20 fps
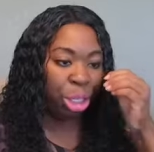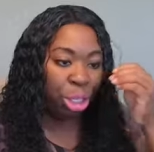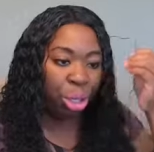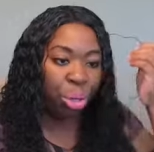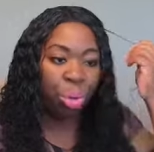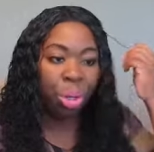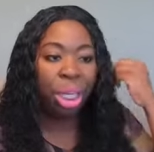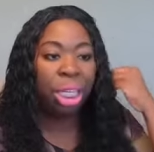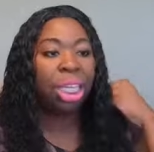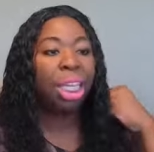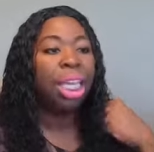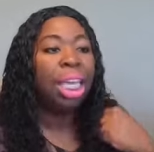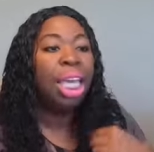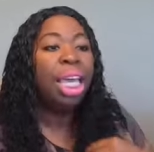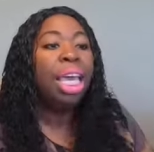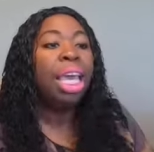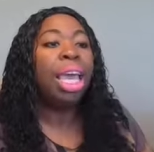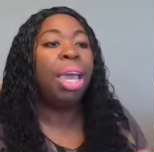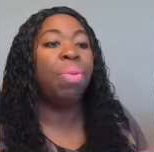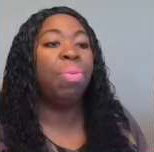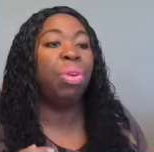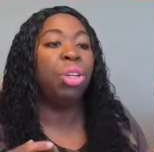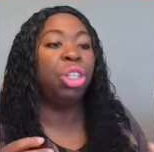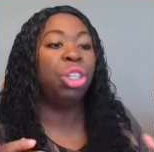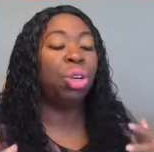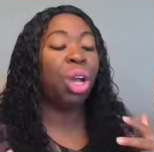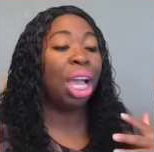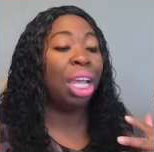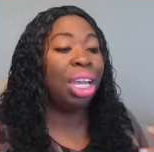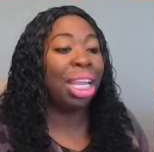doing, and we're
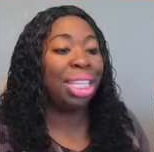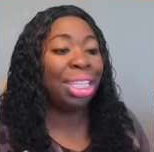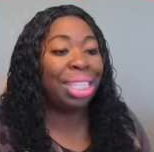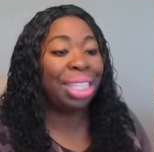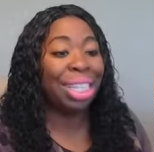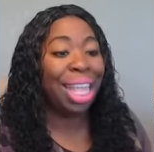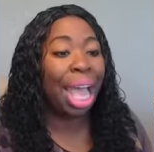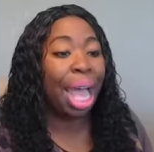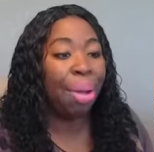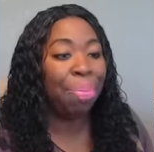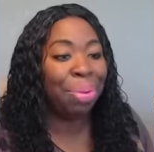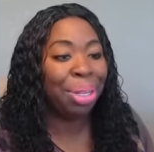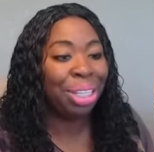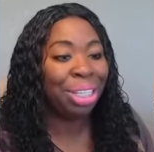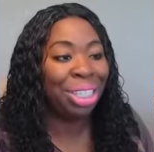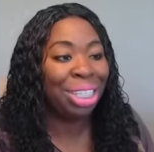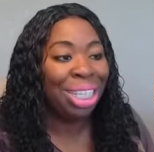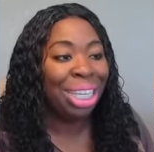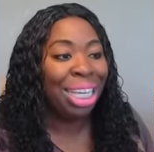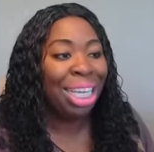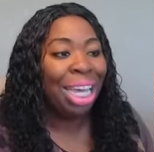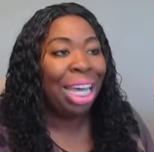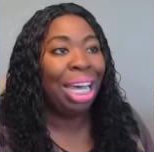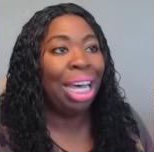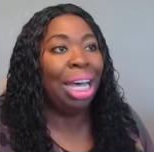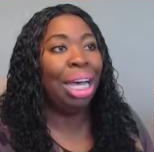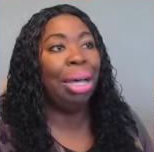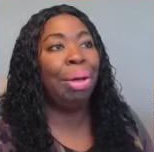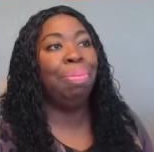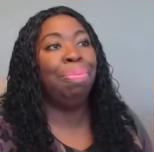trying to establish
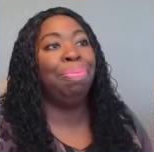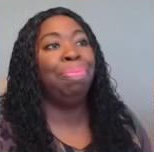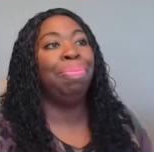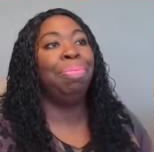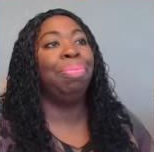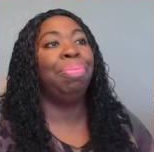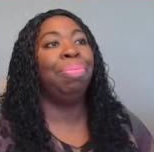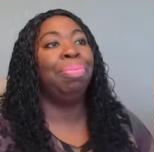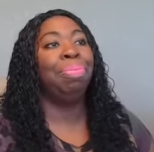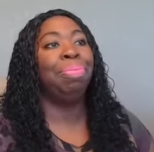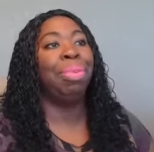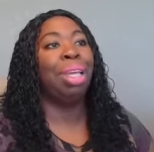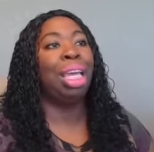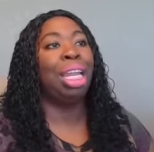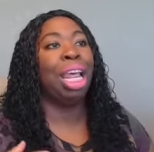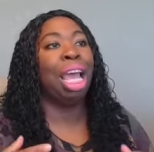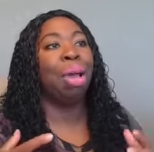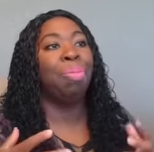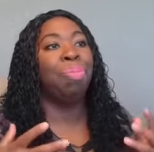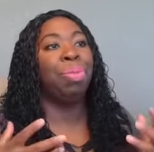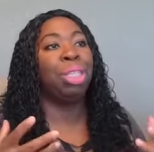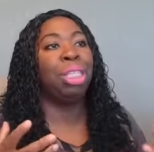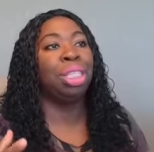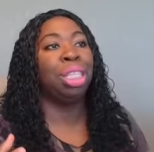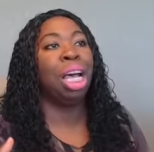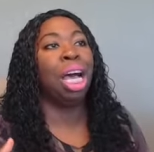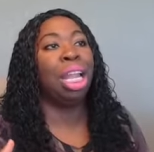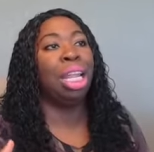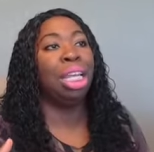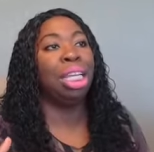um, an
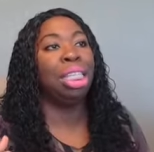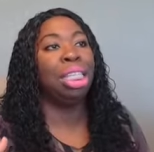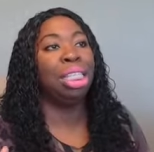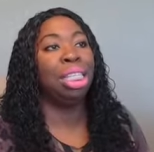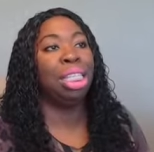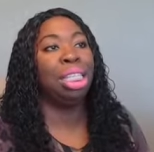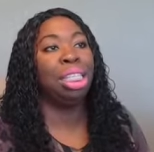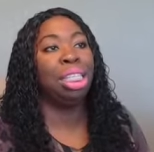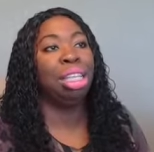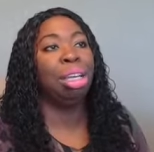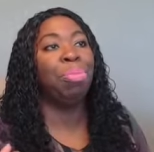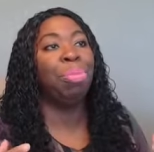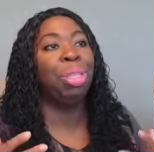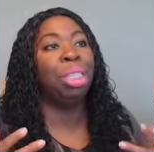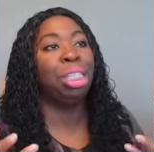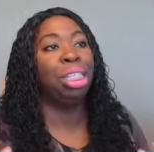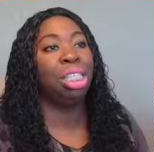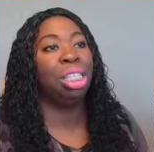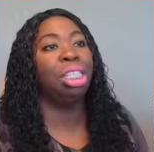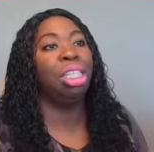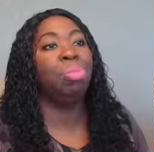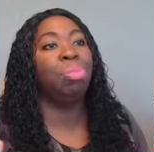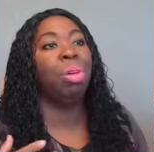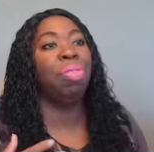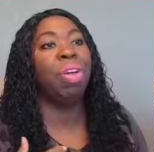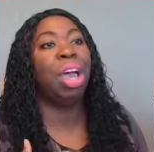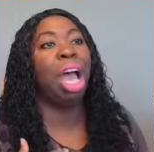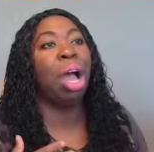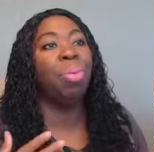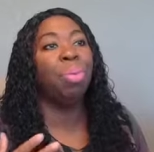apostolic system, a system
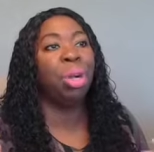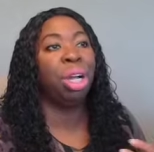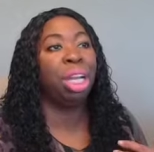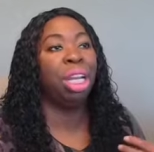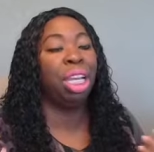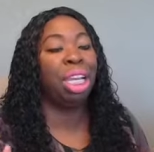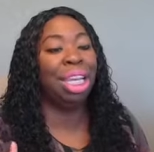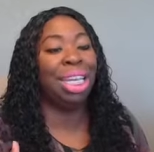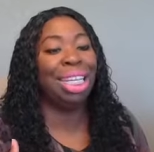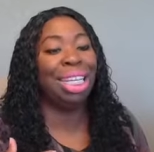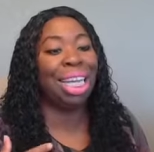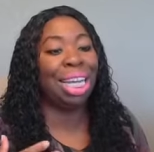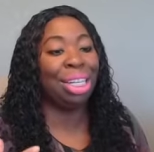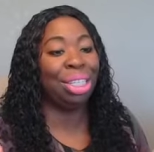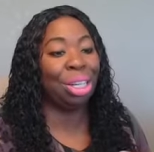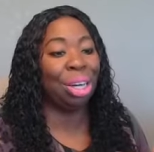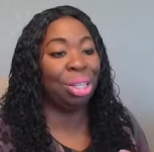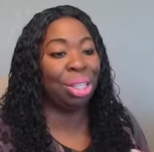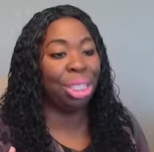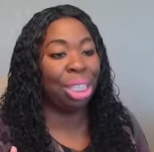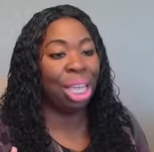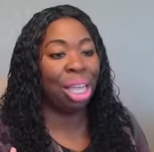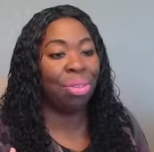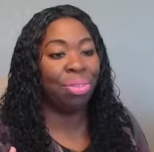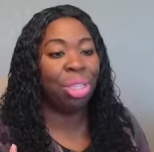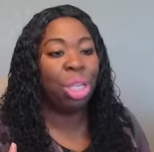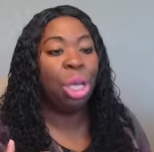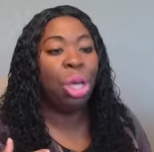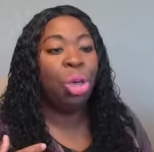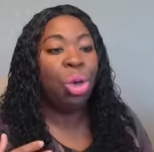of how we're going to conduct
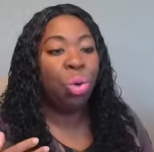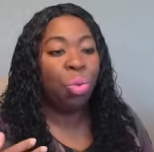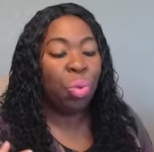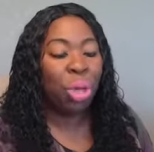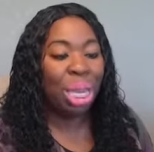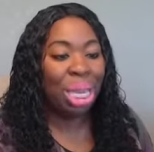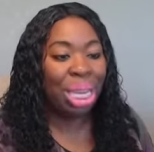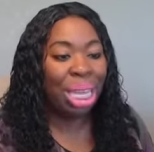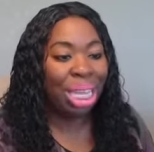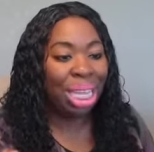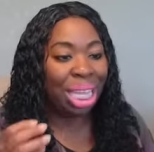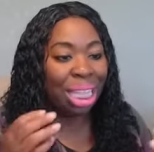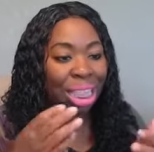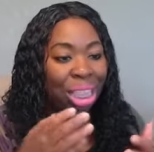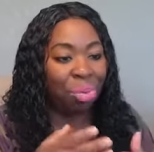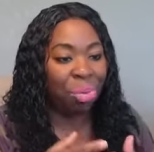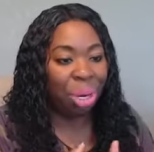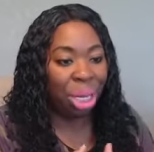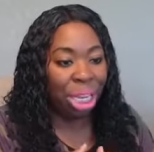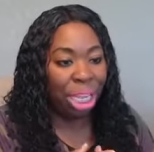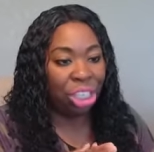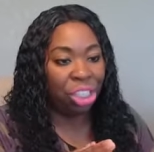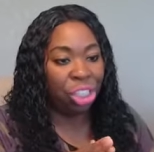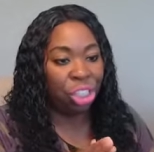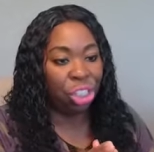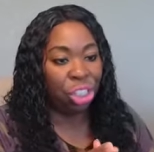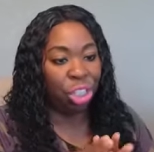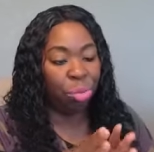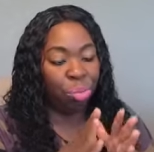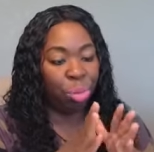ourselves, we look at the
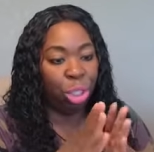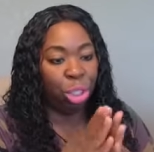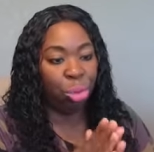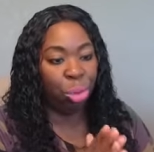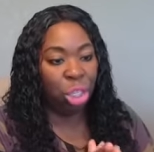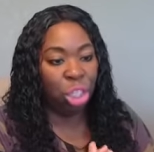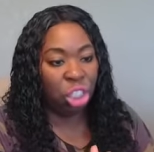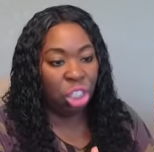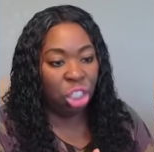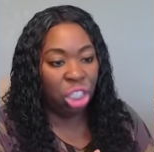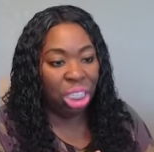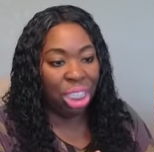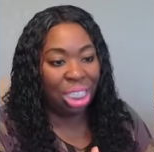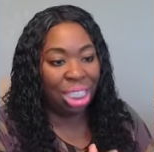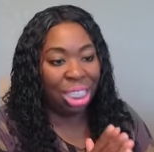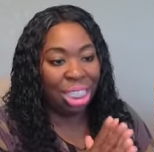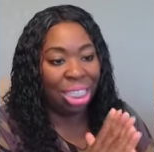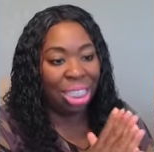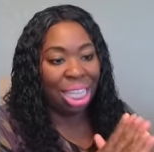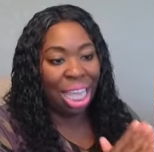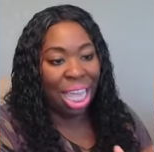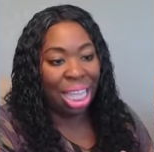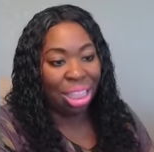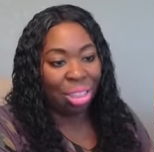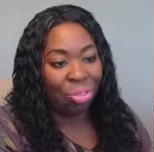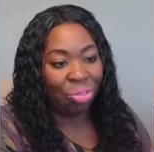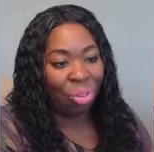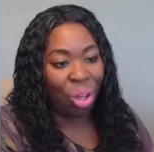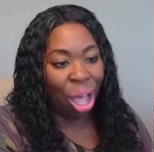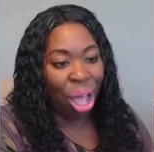relationship between Jesus and
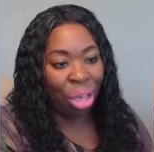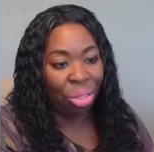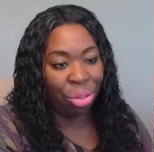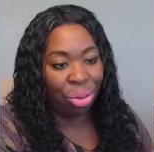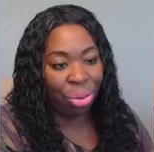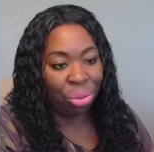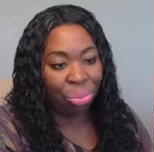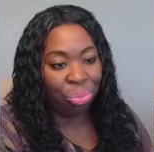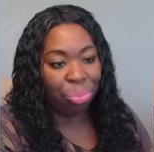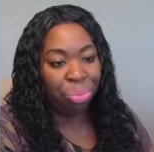the Father.